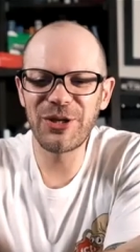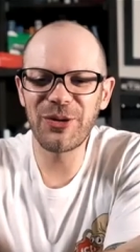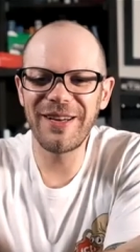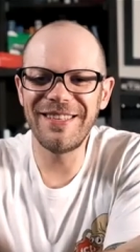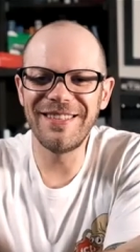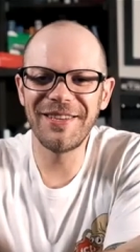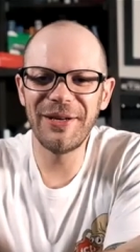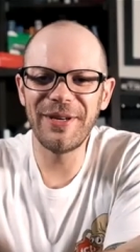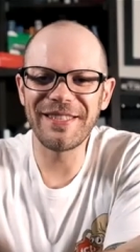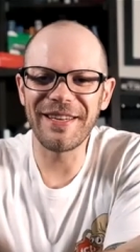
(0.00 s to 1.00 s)

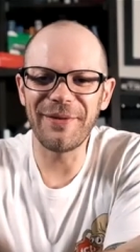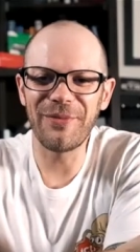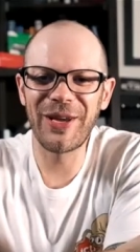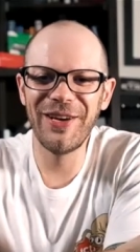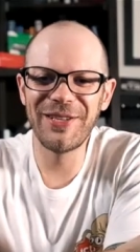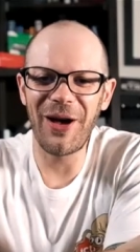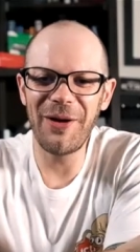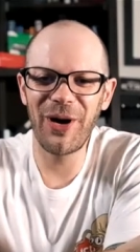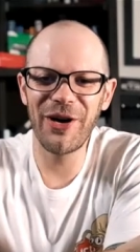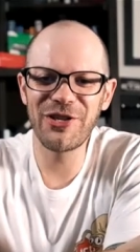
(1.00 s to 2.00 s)
22, isn't it? Because yeah.
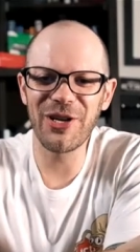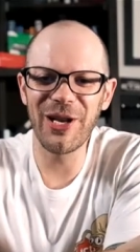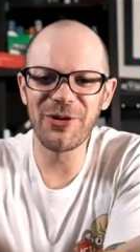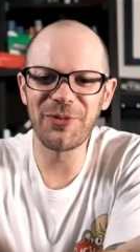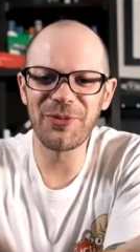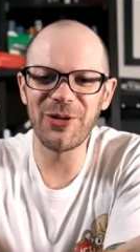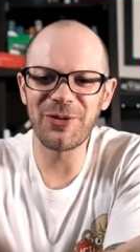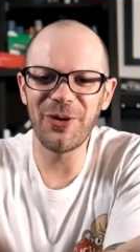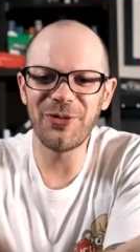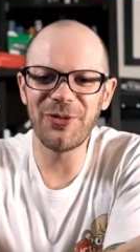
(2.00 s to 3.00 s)
I'm partially
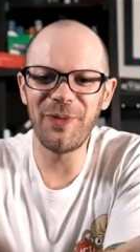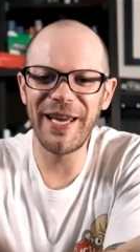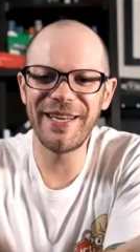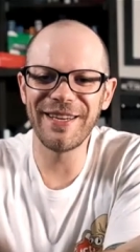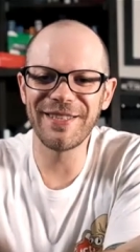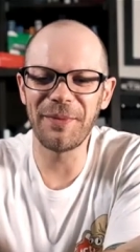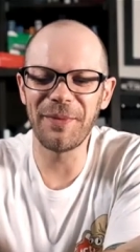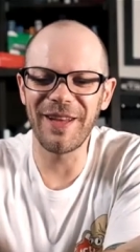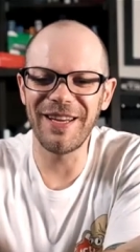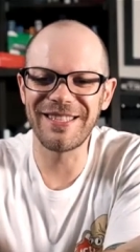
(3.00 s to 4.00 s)
responsible for making some
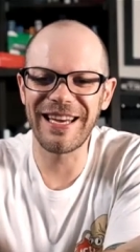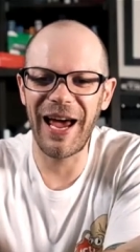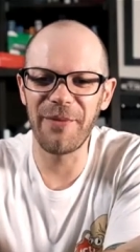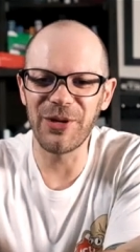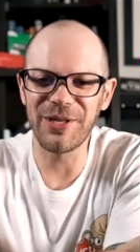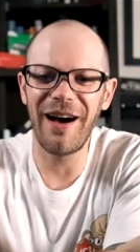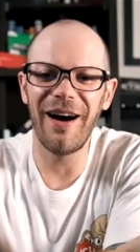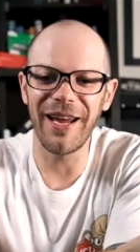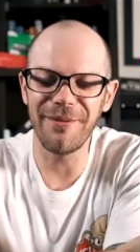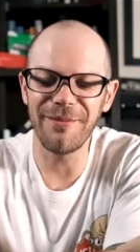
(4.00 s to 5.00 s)
of these cameras
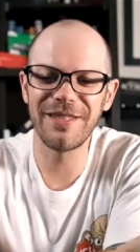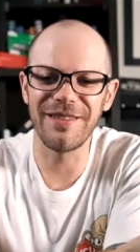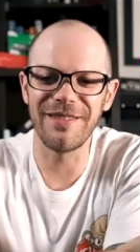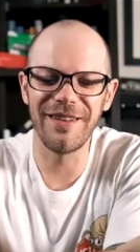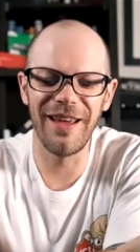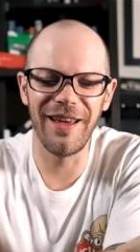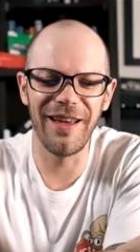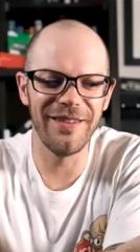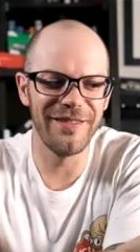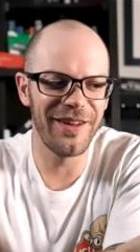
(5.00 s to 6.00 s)
hyped and,
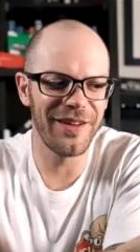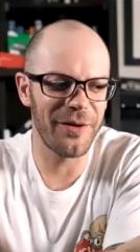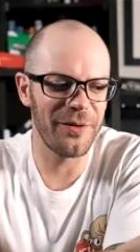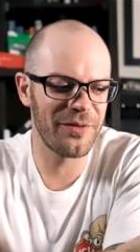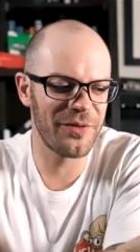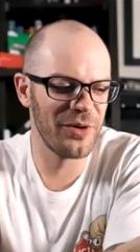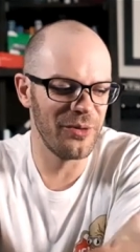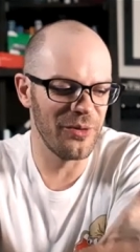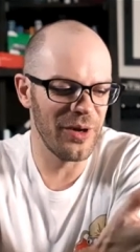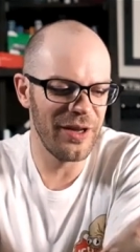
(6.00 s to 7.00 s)
and, you know,
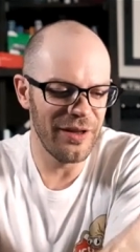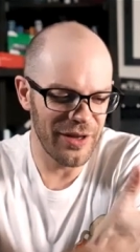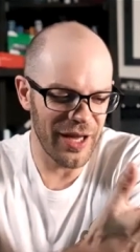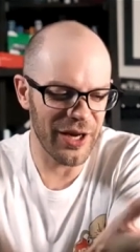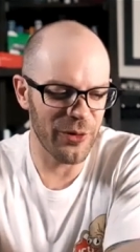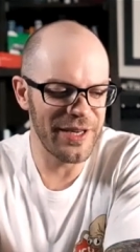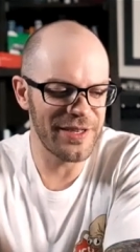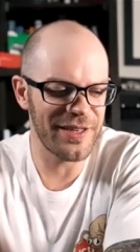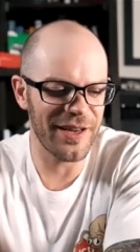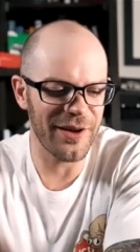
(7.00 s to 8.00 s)
through
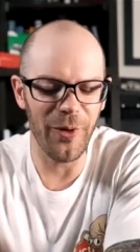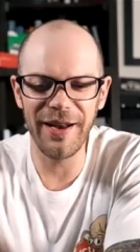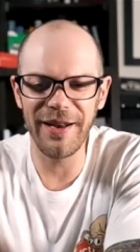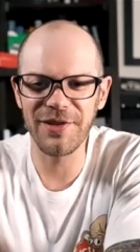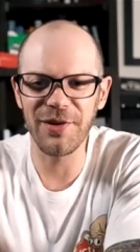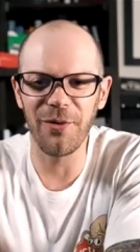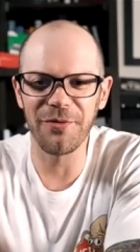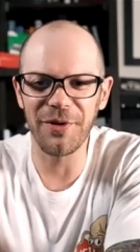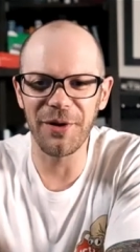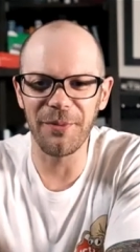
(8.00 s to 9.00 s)
increasing awareness
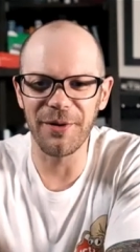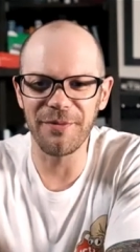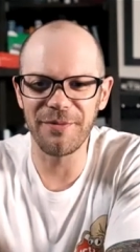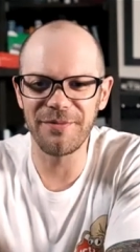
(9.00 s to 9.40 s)
of them and